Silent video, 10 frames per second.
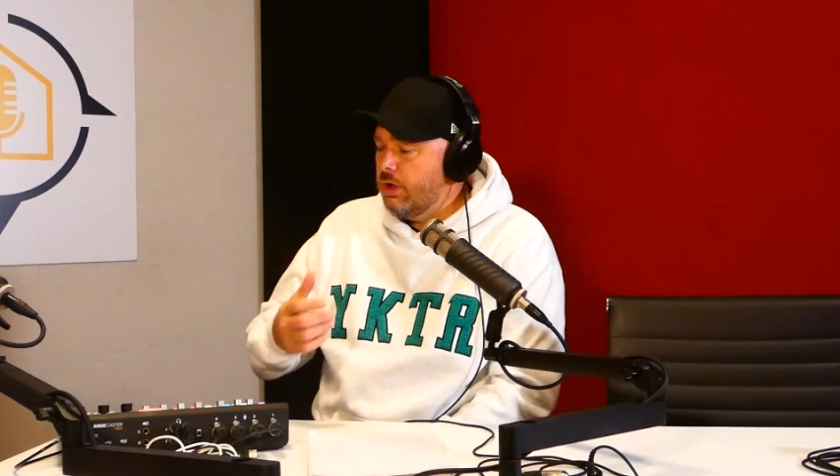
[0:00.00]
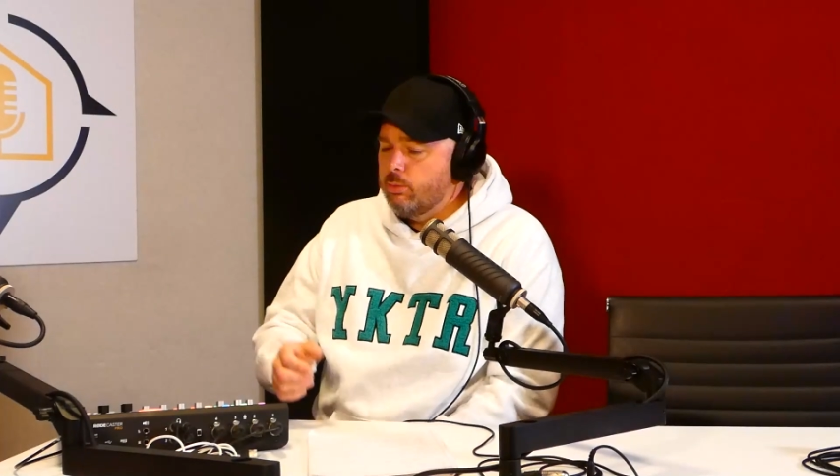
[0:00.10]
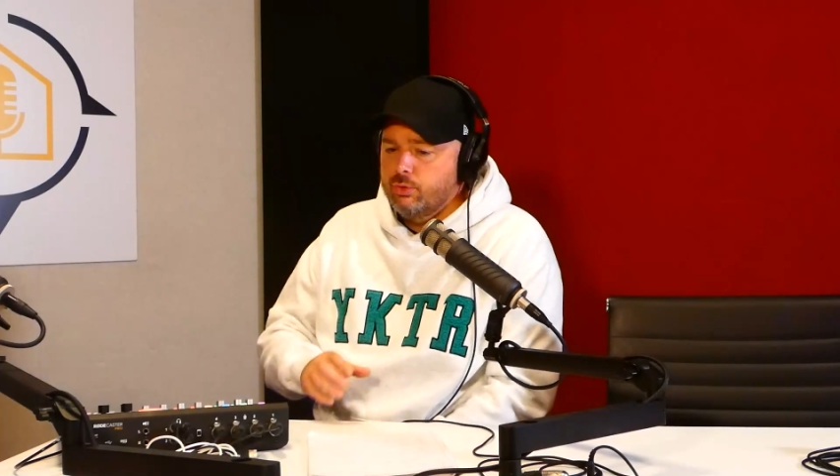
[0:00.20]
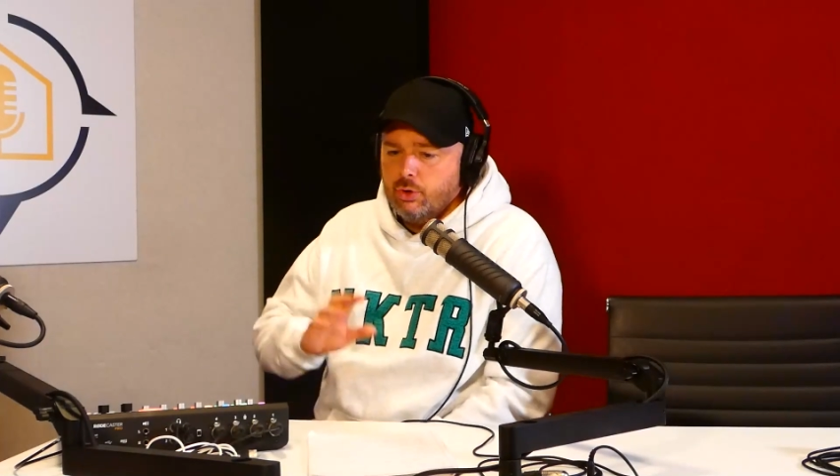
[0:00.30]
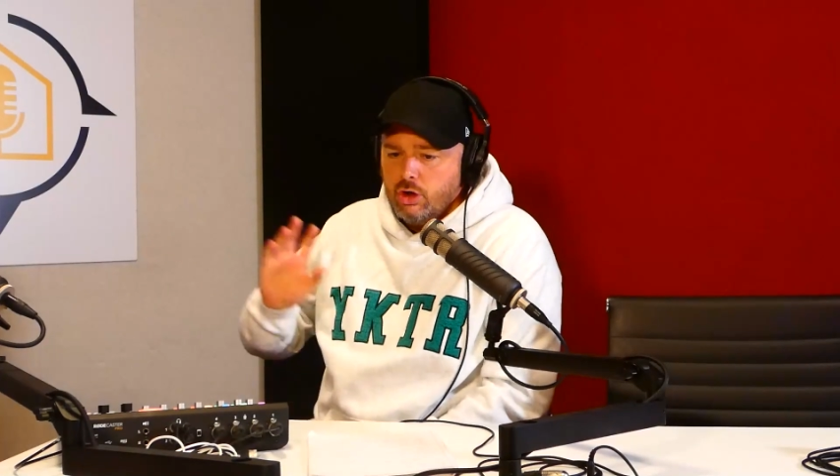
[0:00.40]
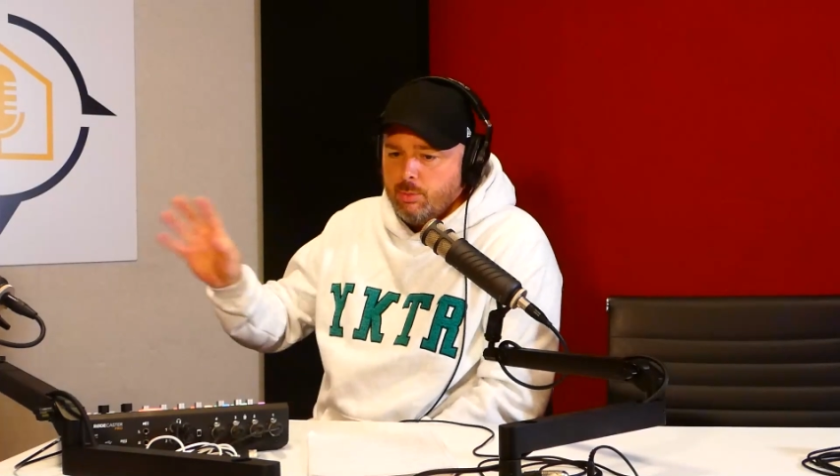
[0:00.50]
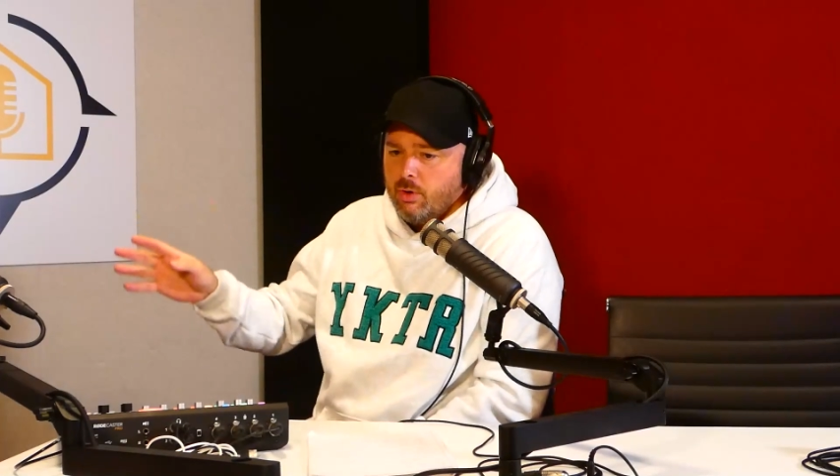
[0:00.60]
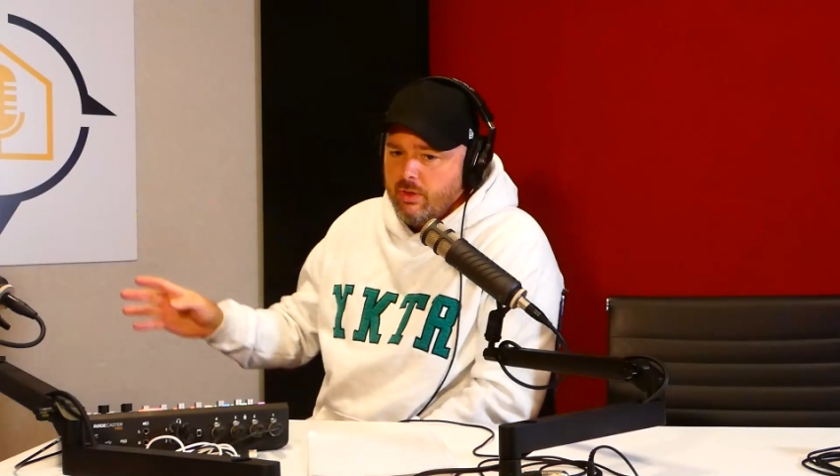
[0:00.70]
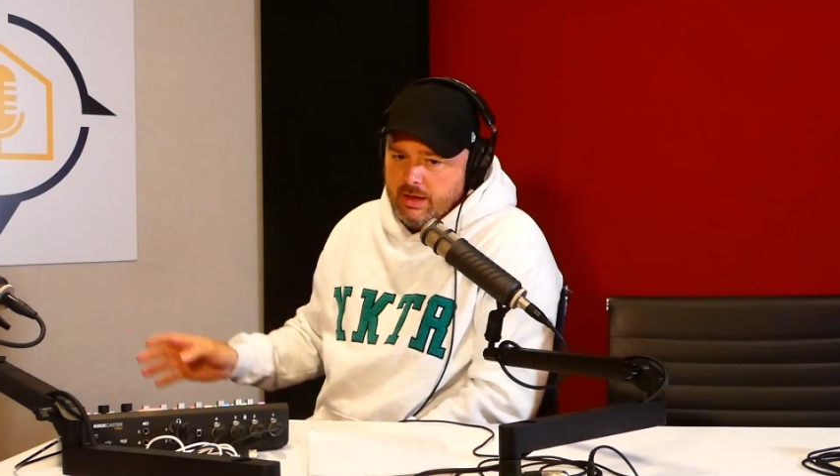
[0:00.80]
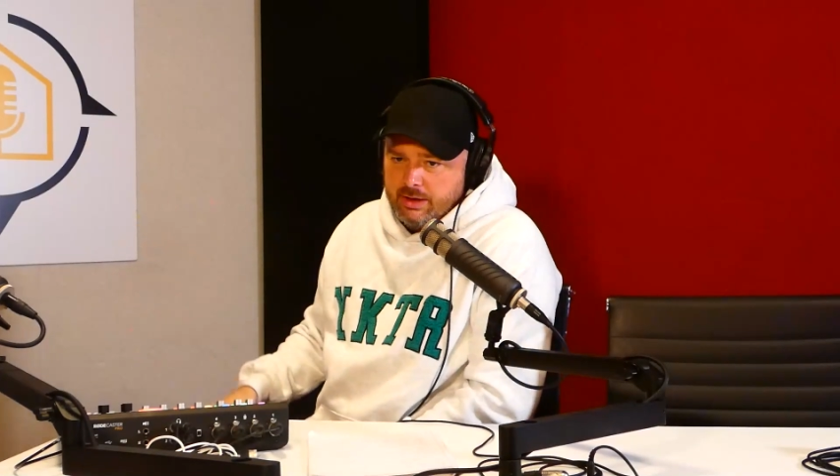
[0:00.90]
And we'll talk about
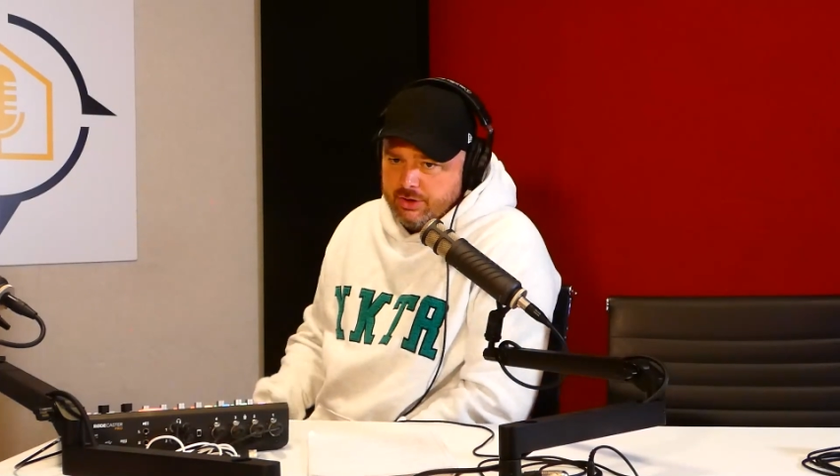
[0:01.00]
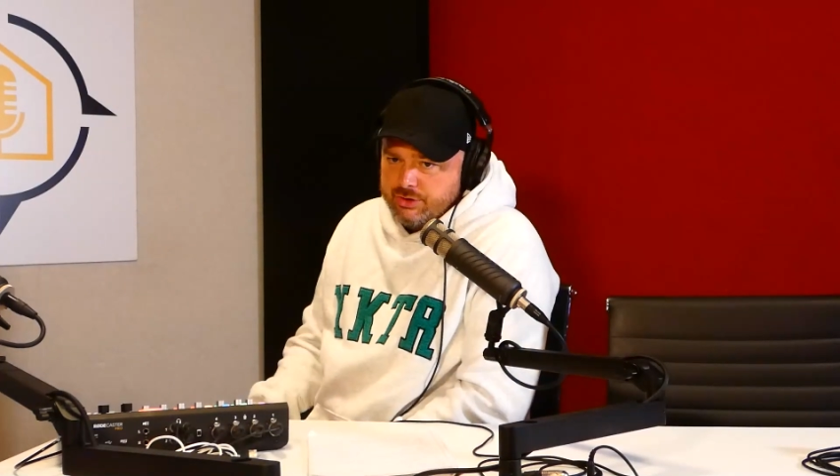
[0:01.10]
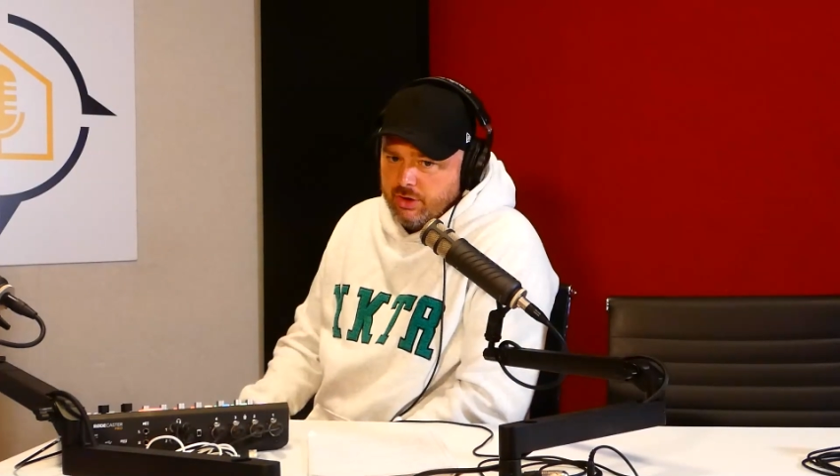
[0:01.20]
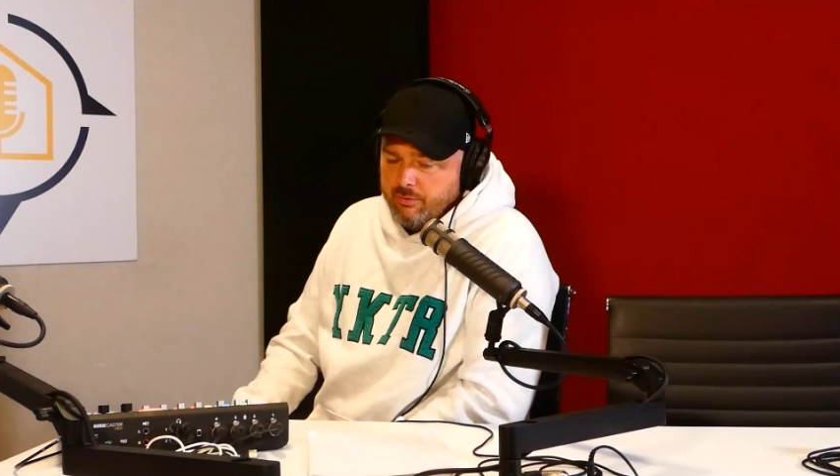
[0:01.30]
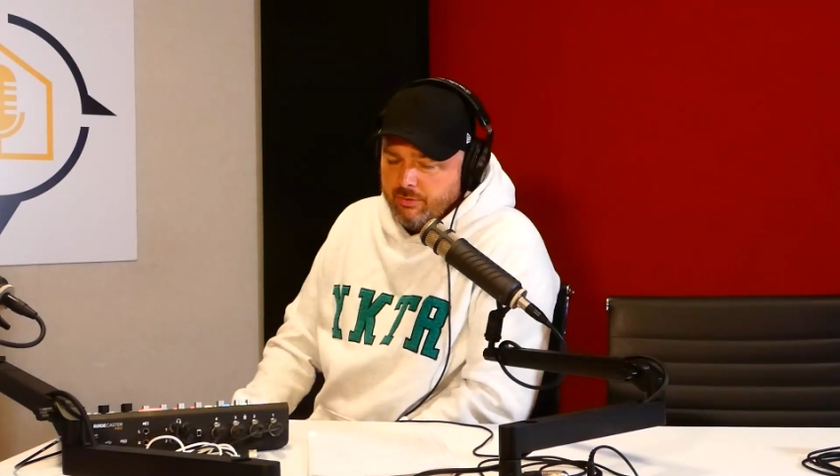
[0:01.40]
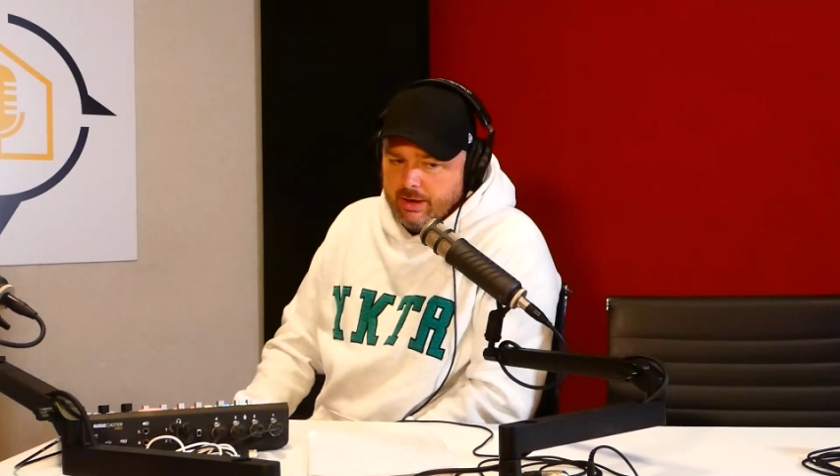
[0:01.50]
all that kind of stuff